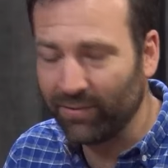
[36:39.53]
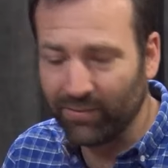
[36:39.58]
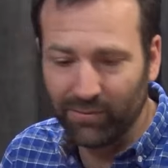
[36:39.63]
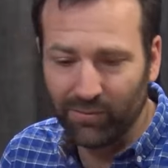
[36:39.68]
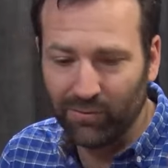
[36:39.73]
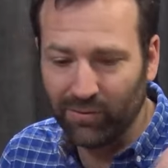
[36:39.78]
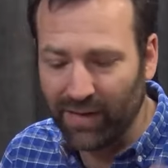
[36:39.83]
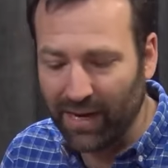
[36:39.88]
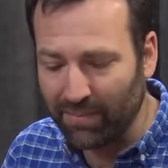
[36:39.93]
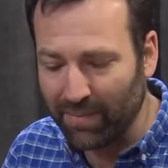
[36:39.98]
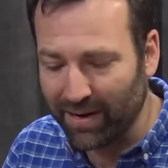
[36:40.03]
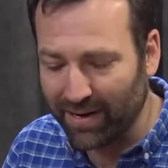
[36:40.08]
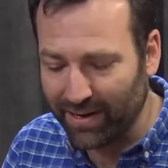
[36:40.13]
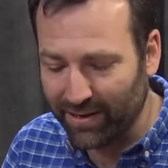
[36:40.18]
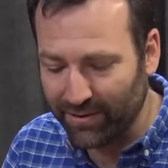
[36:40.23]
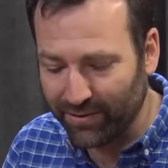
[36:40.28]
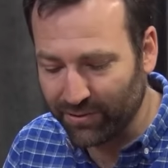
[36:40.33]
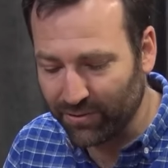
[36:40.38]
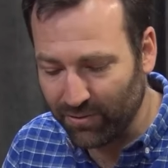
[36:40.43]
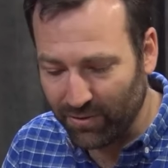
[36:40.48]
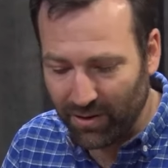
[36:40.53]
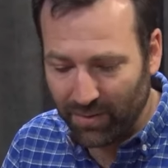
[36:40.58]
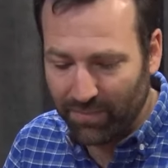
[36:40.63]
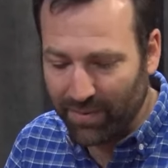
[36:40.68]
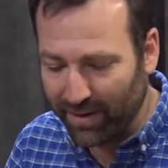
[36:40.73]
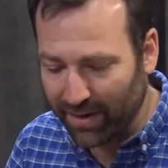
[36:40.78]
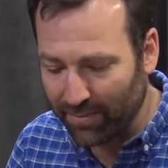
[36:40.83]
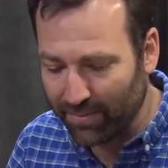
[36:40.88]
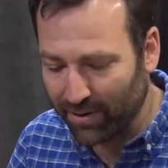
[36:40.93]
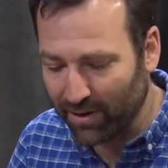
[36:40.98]
or take my kid to school, I'll
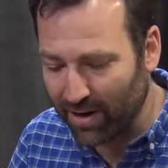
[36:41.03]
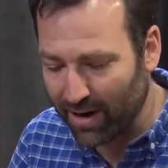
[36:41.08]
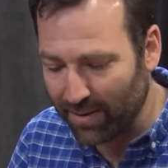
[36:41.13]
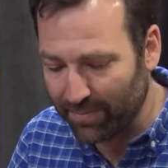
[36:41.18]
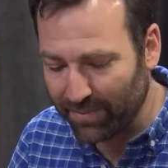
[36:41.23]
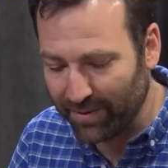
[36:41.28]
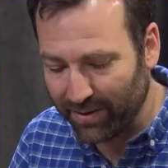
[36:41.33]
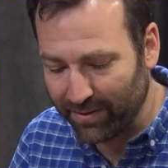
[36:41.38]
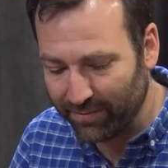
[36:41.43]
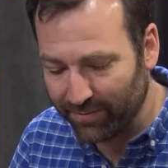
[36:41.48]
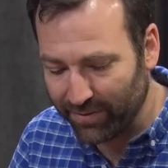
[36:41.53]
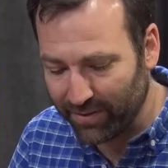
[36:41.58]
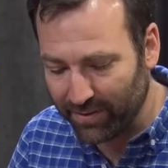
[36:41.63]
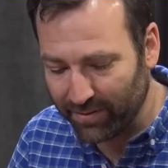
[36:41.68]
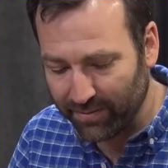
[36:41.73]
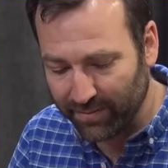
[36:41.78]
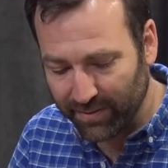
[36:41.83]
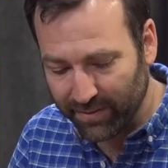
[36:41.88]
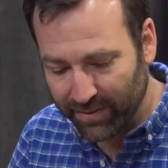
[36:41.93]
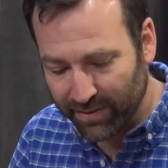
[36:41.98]
pick up a copy of the